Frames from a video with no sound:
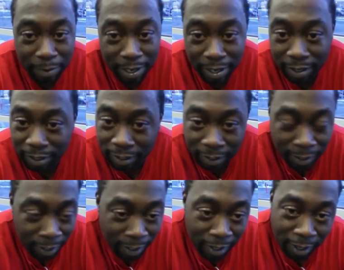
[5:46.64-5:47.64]

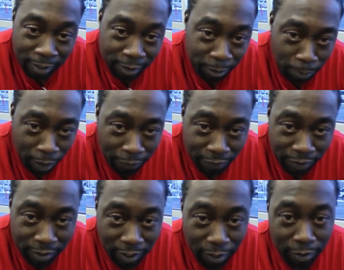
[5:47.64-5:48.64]
Man, just believe in
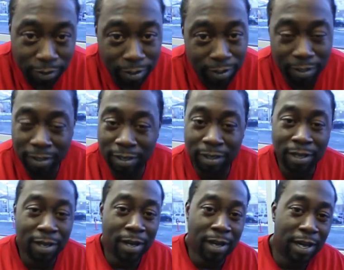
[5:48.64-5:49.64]
yourself
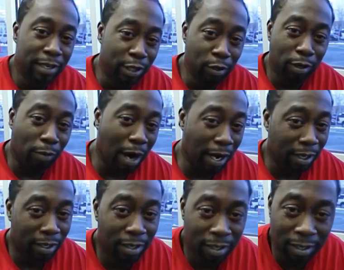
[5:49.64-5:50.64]
and do it
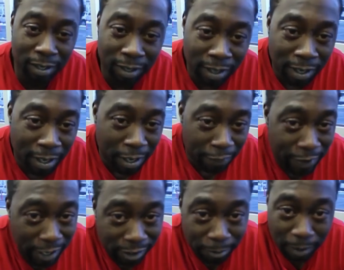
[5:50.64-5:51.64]
right.
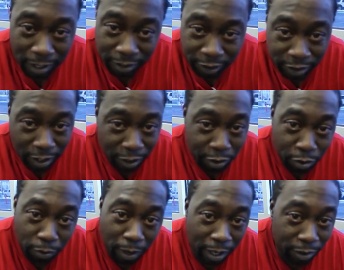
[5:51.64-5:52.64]
You got somebody to teach you how to
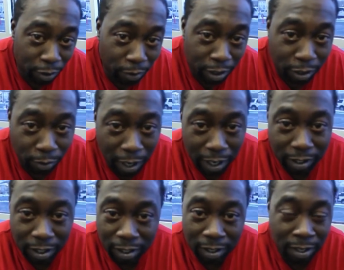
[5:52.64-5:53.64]
do it right, do it
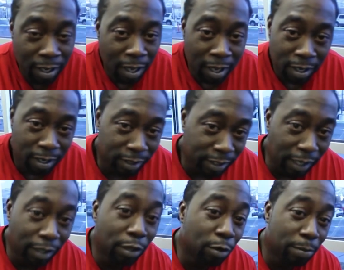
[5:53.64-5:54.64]
correct. Because
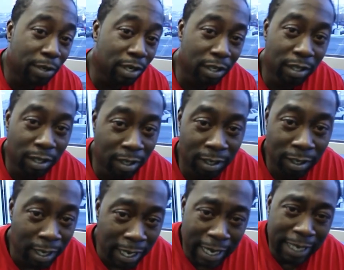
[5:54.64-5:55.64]
that little
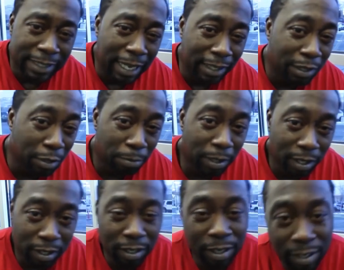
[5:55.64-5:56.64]

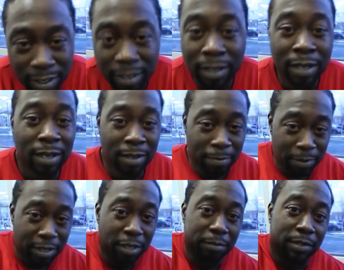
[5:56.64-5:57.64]
bit of
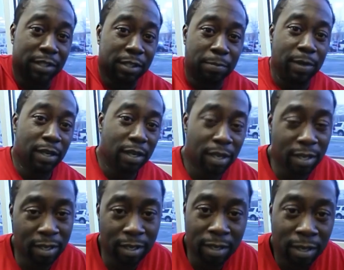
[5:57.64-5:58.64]
becomes this big
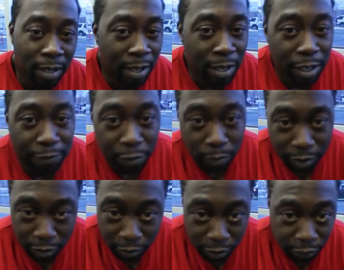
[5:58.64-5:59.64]
if you
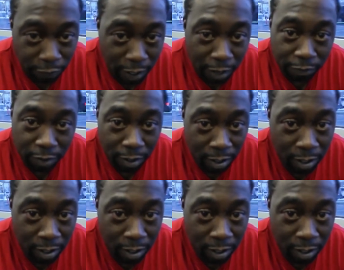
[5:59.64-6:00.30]
want to do this forever.